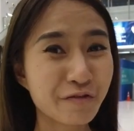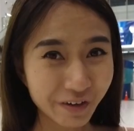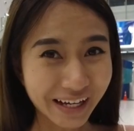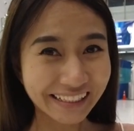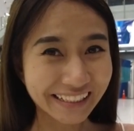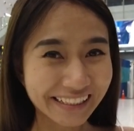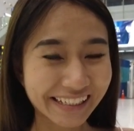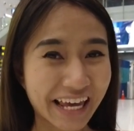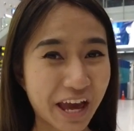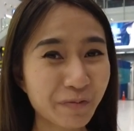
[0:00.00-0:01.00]

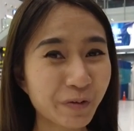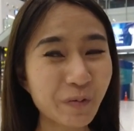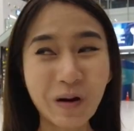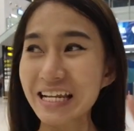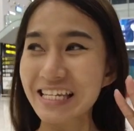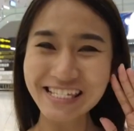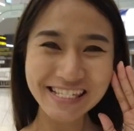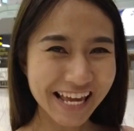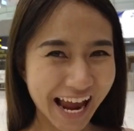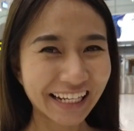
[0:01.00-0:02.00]
Finally, everyone, this
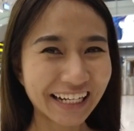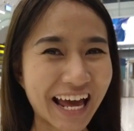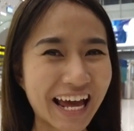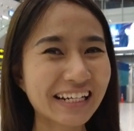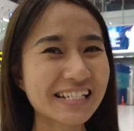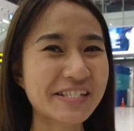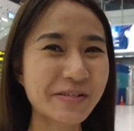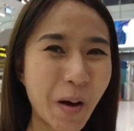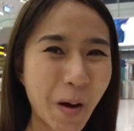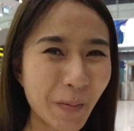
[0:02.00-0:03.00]
Thailand
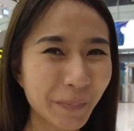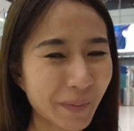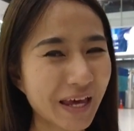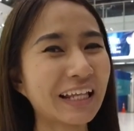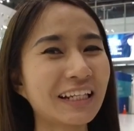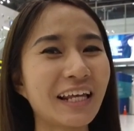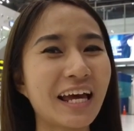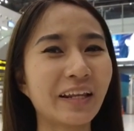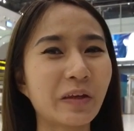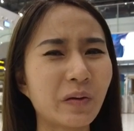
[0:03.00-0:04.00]
is open
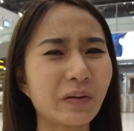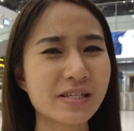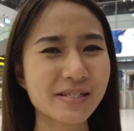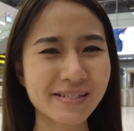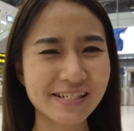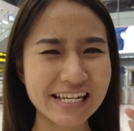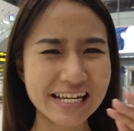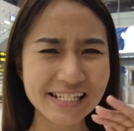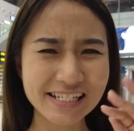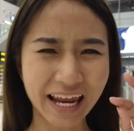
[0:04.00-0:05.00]
and you just
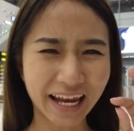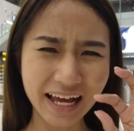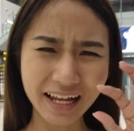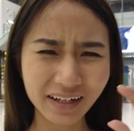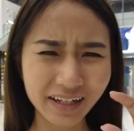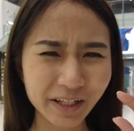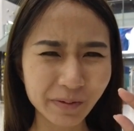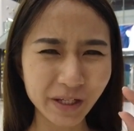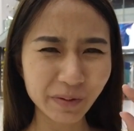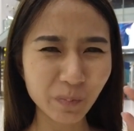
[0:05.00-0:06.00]
need like a
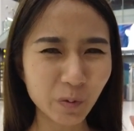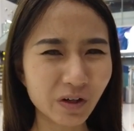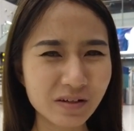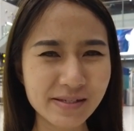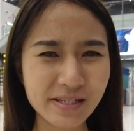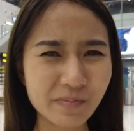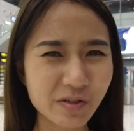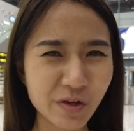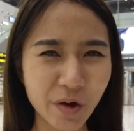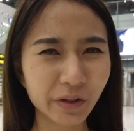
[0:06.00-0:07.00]
little bit more
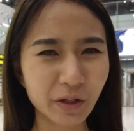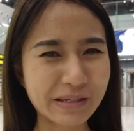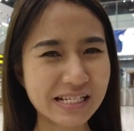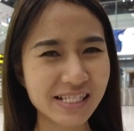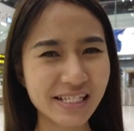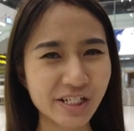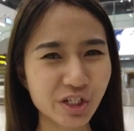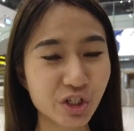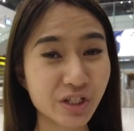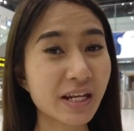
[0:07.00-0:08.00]
some
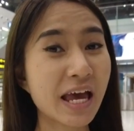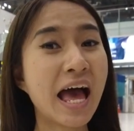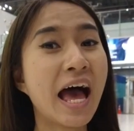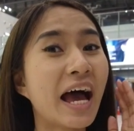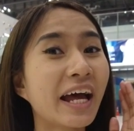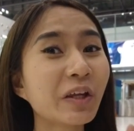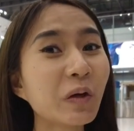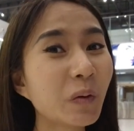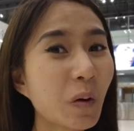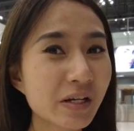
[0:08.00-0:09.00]
documentation and
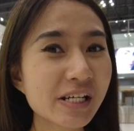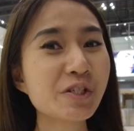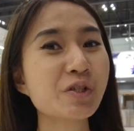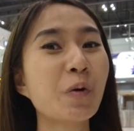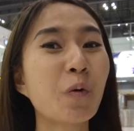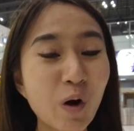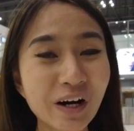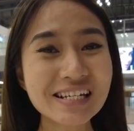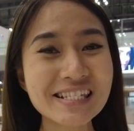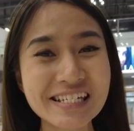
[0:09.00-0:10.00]
you no need to
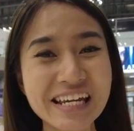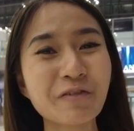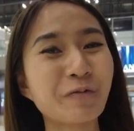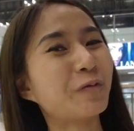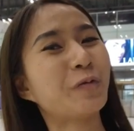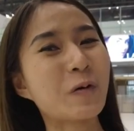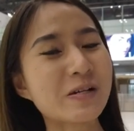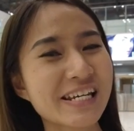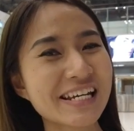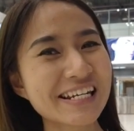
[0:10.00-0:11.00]
quarantine for
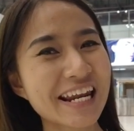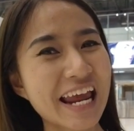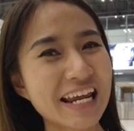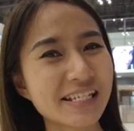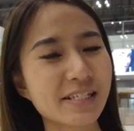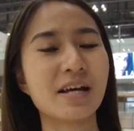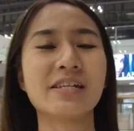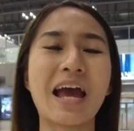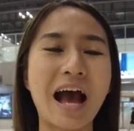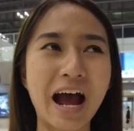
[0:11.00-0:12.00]
14 days.
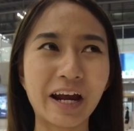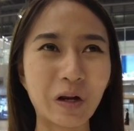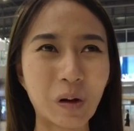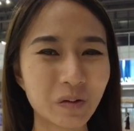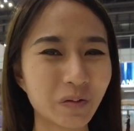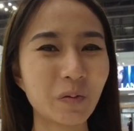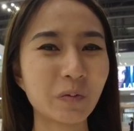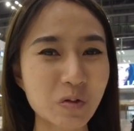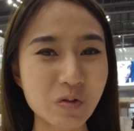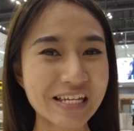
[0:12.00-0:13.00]
Yeah, I know,
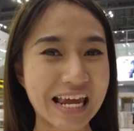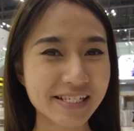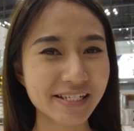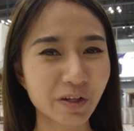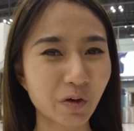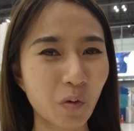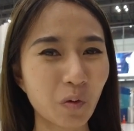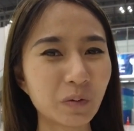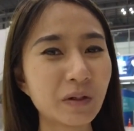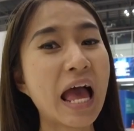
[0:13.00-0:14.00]
you do test and
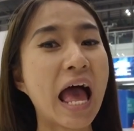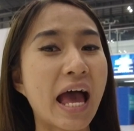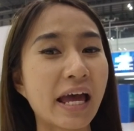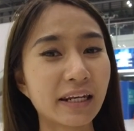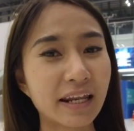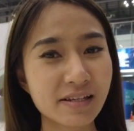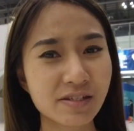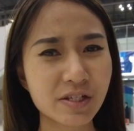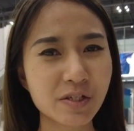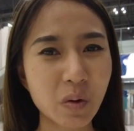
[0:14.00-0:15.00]
go and then
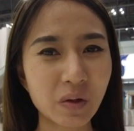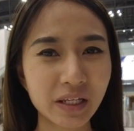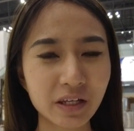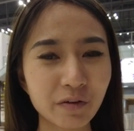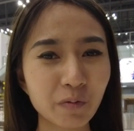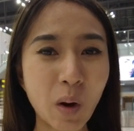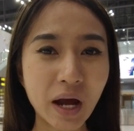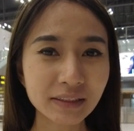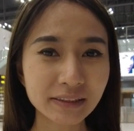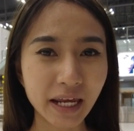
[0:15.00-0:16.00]
just only
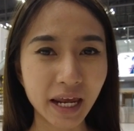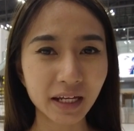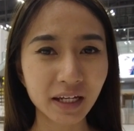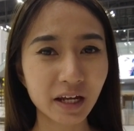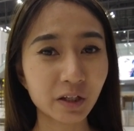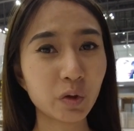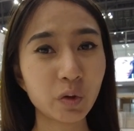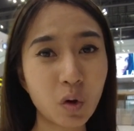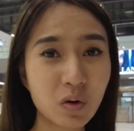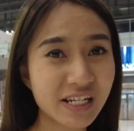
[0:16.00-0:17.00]
one day and
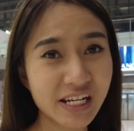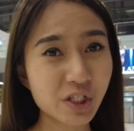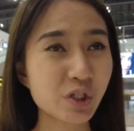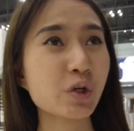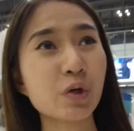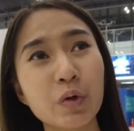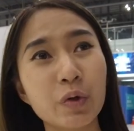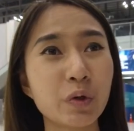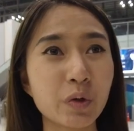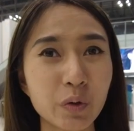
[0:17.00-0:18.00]
you no need
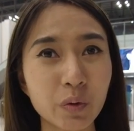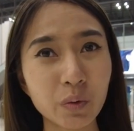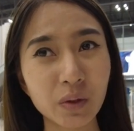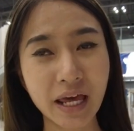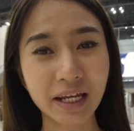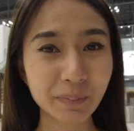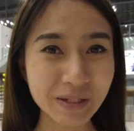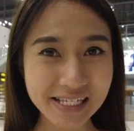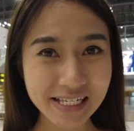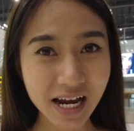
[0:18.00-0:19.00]
to do like
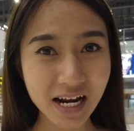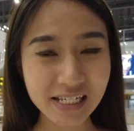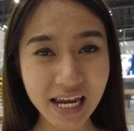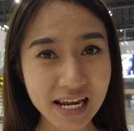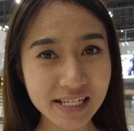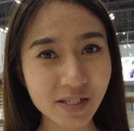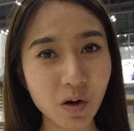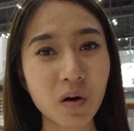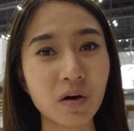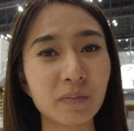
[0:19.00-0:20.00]
PCR test
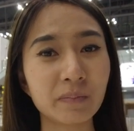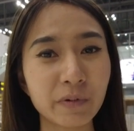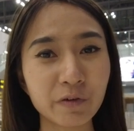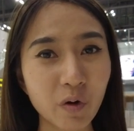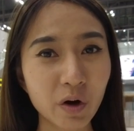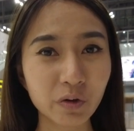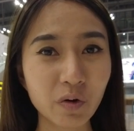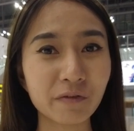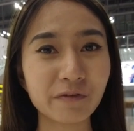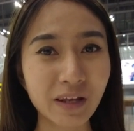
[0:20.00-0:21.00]
before
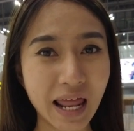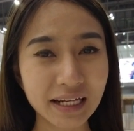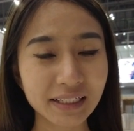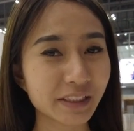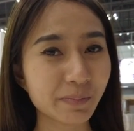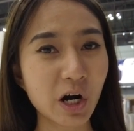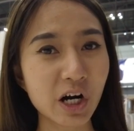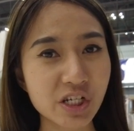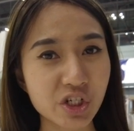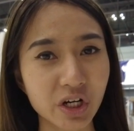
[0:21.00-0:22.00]
your flight
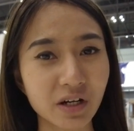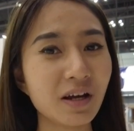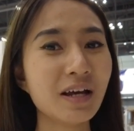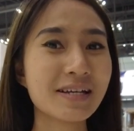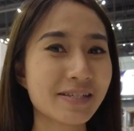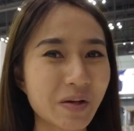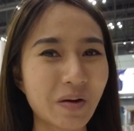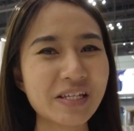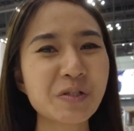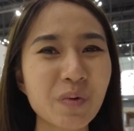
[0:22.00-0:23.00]
departure. So
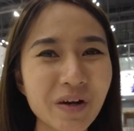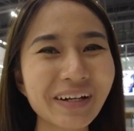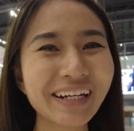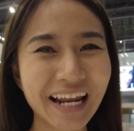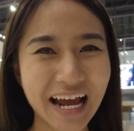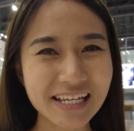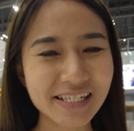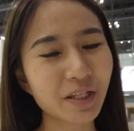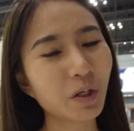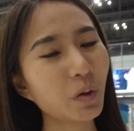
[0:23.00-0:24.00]
it's very
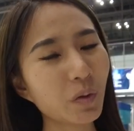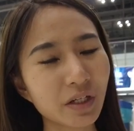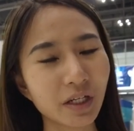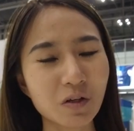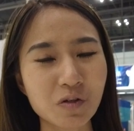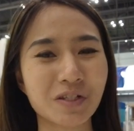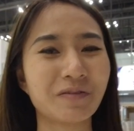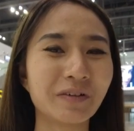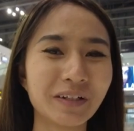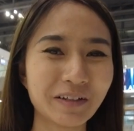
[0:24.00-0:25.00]
nice and good news
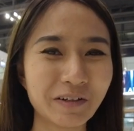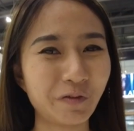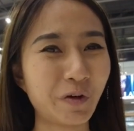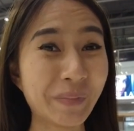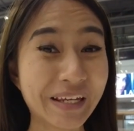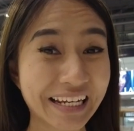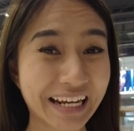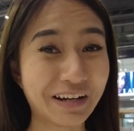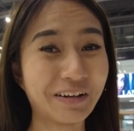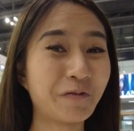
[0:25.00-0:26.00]
for me
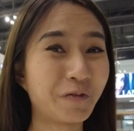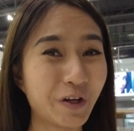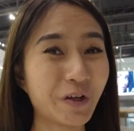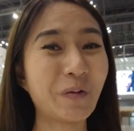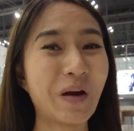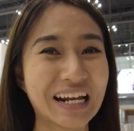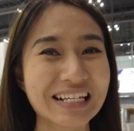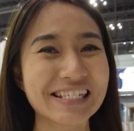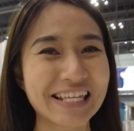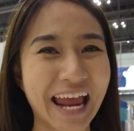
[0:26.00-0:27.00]
and for you
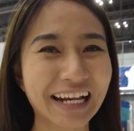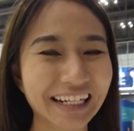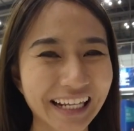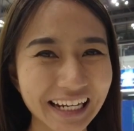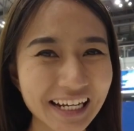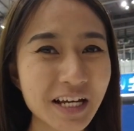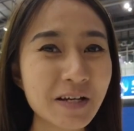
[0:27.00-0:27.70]
exactly.